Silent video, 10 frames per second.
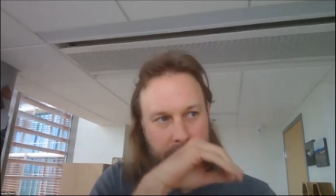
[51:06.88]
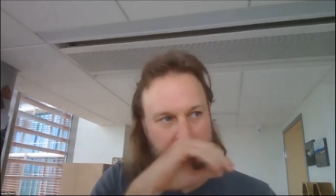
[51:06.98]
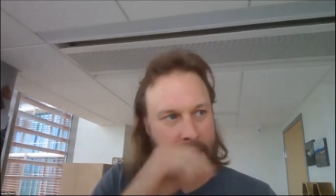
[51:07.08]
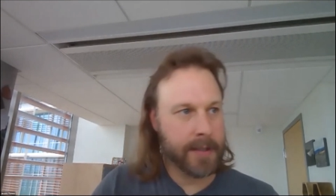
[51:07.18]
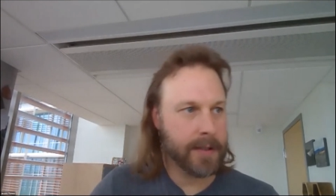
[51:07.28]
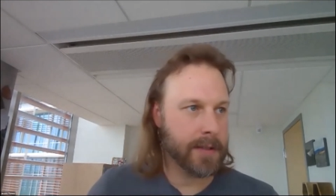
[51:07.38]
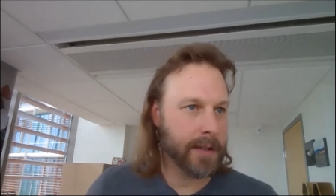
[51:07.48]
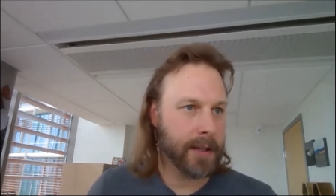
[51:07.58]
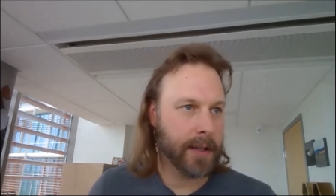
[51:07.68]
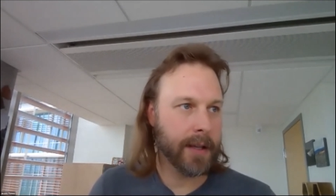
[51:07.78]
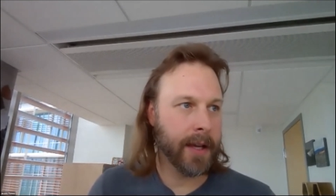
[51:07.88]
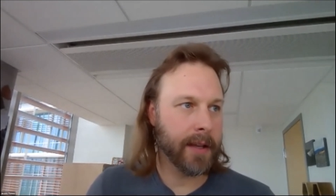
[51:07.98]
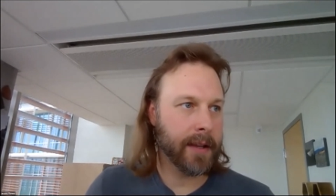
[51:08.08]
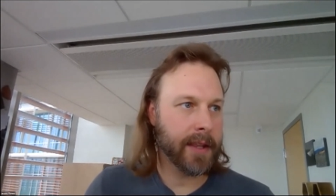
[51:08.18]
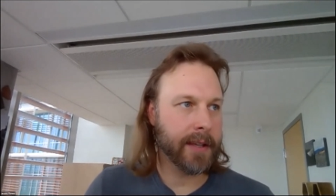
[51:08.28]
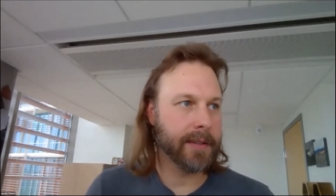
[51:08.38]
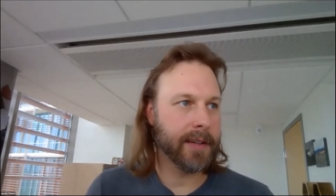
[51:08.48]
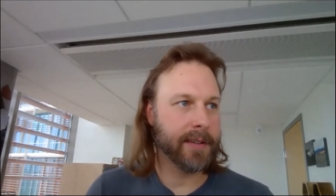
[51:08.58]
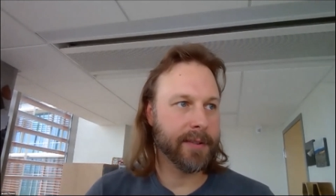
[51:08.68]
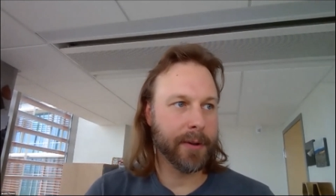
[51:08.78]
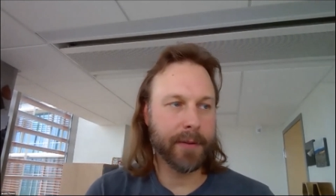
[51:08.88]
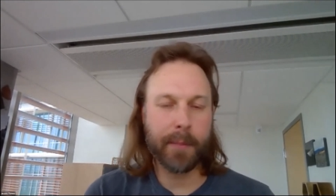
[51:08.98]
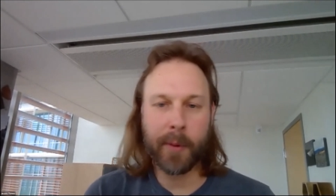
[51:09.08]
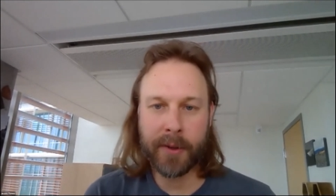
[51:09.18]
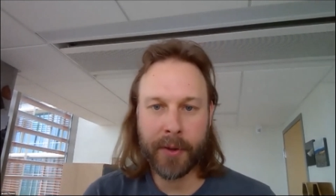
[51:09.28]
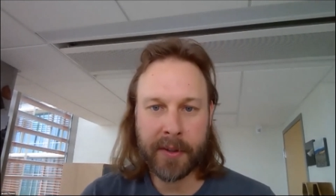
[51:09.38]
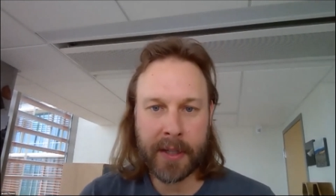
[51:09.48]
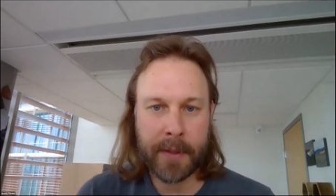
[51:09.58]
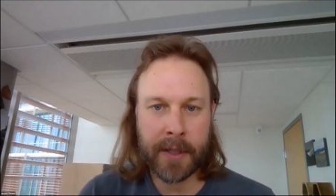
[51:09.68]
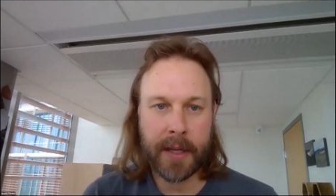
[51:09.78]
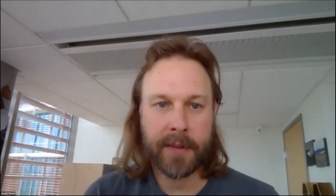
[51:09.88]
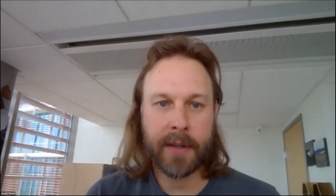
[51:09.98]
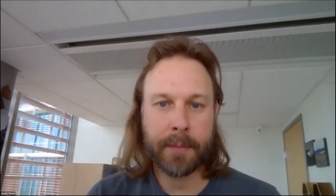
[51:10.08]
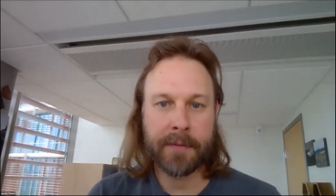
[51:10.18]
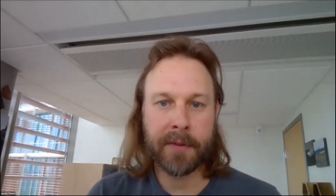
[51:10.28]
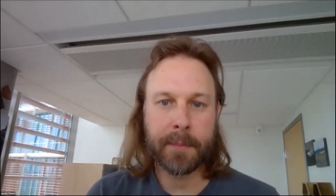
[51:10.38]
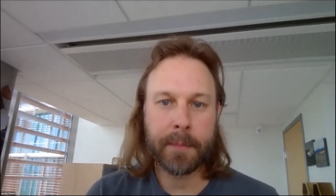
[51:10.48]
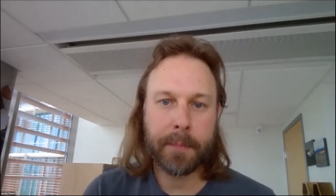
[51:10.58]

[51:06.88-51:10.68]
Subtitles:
it's sort of a moral dilemma at some levels.